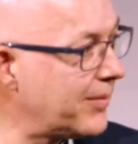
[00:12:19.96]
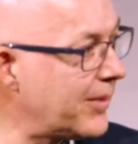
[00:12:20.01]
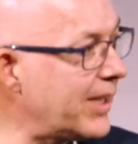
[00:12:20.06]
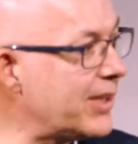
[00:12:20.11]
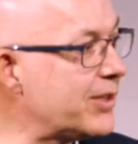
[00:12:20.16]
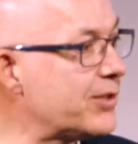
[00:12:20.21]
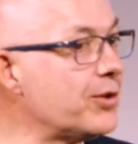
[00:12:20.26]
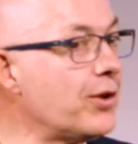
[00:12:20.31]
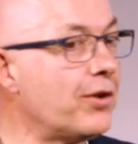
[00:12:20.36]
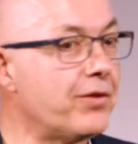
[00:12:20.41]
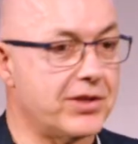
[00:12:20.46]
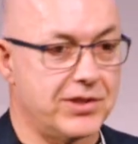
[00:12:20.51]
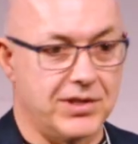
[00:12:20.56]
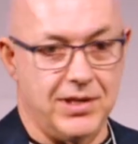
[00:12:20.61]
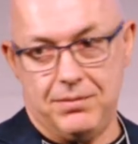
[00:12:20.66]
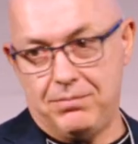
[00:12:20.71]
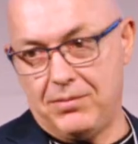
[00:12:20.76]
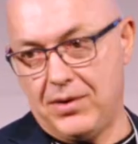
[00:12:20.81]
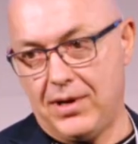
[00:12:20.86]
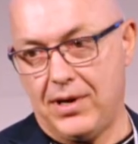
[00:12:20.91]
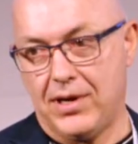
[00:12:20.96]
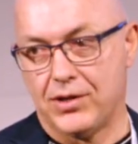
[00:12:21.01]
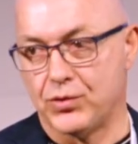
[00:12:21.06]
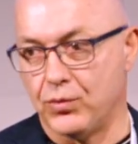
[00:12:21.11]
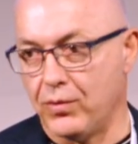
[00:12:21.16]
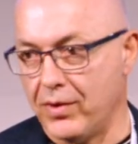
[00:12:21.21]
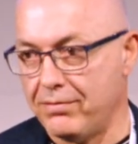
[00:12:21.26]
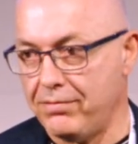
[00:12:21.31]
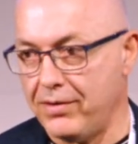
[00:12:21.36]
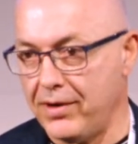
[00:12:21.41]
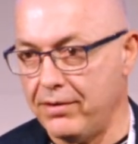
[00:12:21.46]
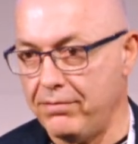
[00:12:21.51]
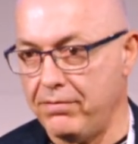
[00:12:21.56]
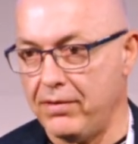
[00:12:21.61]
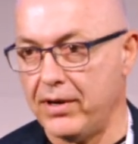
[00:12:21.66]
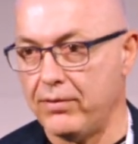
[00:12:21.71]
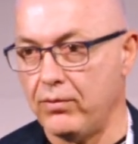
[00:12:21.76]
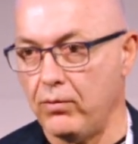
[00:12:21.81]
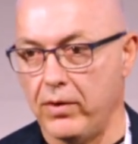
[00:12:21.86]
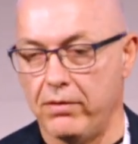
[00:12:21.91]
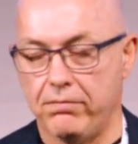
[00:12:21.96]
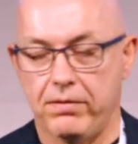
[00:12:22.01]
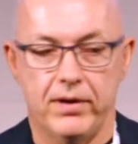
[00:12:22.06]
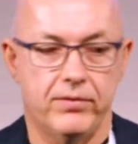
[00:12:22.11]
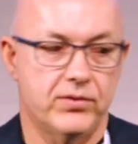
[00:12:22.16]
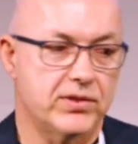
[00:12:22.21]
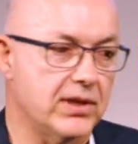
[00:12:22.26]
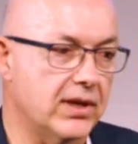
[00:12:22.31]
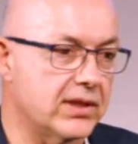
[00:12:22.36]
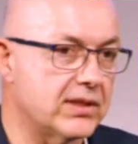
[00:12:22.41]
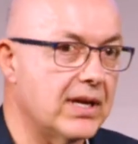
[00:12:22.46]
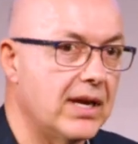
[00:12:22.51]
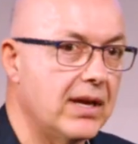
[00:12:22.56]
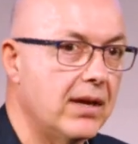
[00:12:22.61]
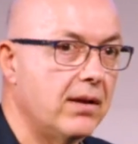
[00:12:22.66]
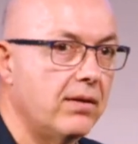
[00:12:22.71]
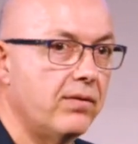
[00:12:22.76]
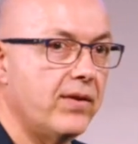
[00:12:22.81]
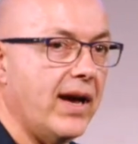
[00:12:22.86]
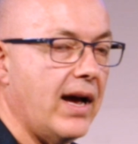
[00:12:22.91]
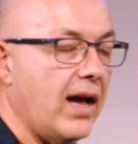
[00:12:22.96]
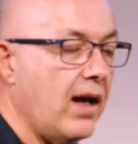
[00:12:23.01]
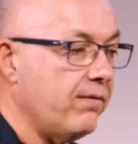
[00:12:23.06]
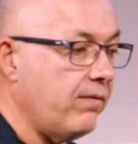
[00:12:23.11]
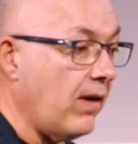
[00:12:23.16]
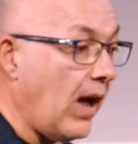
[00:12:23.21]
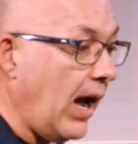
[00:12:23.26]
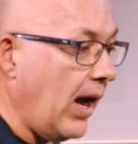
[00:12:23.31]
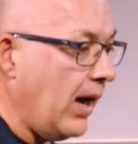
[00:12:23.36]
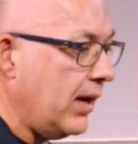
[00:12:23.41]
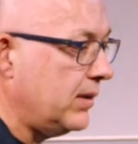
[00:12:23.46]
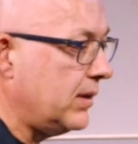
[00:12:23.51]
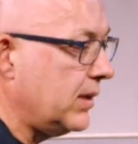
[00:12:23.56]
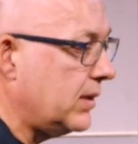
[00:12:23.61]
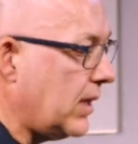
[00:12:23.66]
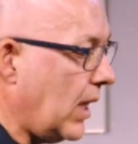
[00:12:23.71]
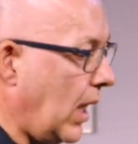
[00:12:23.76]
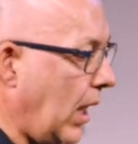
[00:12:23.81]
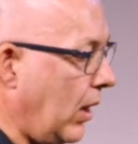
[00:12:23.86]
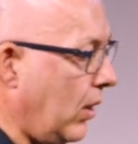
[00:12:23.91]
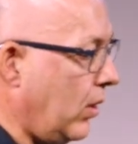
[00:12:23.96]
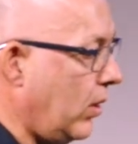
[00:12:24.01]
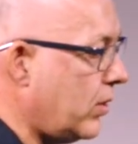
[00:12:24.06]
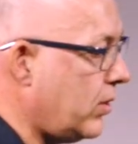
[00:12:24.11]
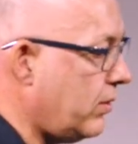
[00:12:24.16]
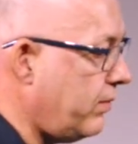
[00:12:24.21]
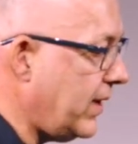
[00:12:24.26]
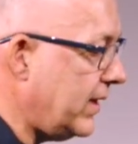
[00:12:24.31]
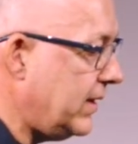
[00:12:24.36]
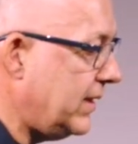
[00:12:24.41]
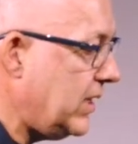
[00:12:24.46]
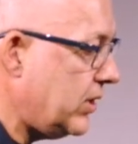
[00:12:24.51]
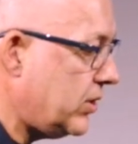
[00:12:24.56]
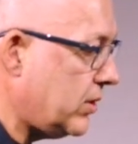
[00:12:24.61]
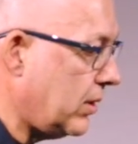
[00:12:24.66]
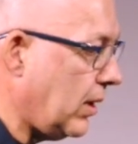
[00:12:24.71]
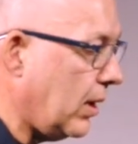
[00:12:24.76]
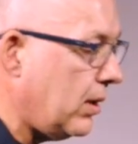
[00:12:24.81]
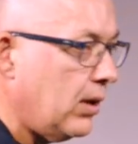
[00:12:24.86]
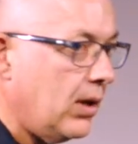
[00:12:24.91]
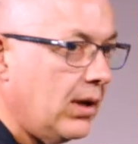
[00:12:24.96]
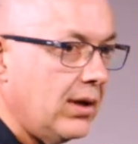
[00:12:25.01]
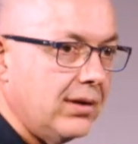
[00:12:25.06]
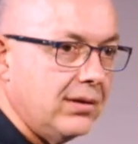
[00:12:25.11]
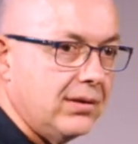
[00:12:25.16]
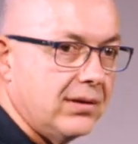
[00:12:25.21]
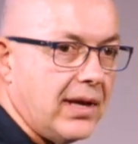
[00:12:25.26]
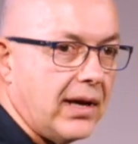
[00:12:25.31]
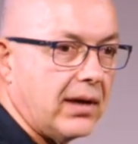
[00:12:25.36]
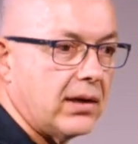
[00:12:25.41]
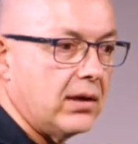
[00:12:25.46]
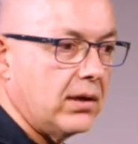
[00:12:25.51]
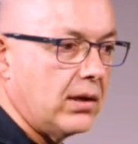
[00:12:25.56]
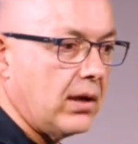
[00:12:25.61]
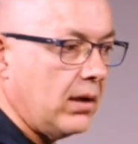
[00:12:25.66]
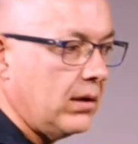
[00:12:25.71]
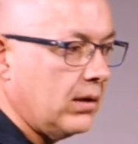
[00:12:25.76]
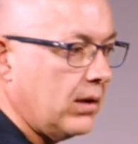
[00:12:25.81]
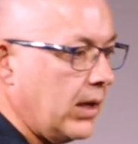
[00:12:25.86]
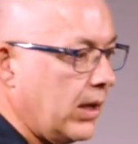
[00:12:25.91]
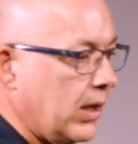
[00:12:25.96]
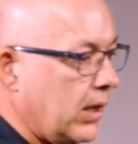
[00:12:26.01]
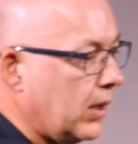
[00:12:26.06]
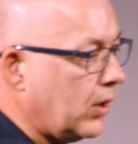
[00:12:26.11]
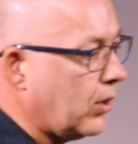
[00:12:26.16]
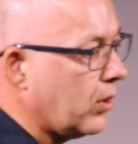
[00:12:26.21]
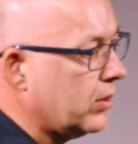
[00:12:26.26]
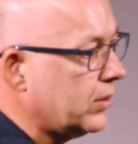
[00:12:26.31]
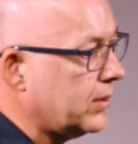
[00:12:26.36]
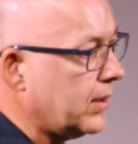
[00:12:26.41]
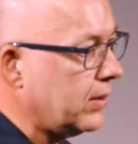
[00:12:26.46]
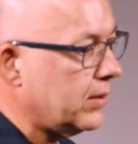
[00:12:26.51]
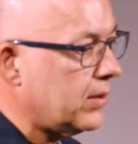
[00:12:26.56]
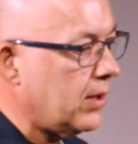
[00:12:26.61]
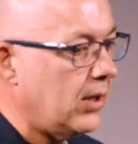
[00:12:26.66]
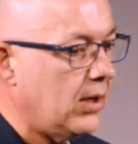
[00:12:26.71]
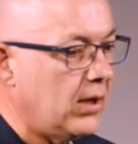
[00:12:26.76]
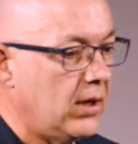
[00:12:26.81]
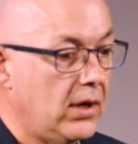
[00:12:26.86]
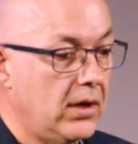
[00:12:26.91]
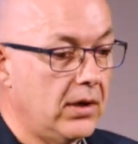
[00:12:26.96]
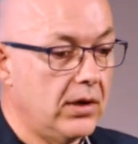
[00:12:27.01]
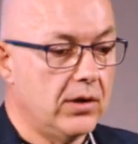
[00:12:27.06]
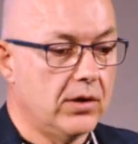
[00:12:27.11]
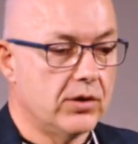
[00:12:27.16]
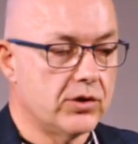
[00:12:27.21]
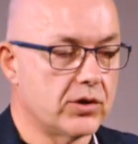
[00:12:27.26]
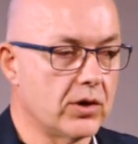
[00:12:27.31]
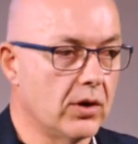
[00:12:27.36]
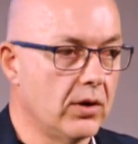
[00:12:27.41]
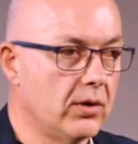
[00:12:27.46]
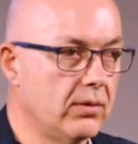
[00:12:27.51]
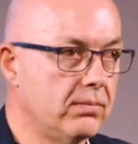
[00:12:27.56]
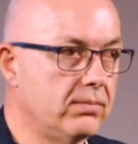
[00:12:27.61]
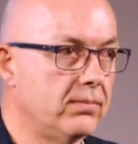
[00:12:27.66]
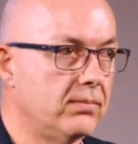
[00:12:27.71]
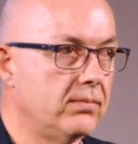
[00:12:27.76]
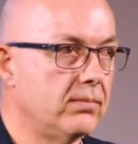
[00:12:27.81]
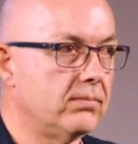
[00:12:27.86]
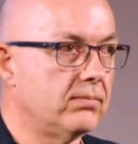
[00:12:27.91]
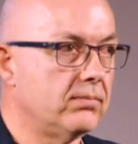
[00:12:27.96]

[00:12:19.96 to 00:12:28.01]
It's not the same as 155, 156. They have added a lot of additional technical content. So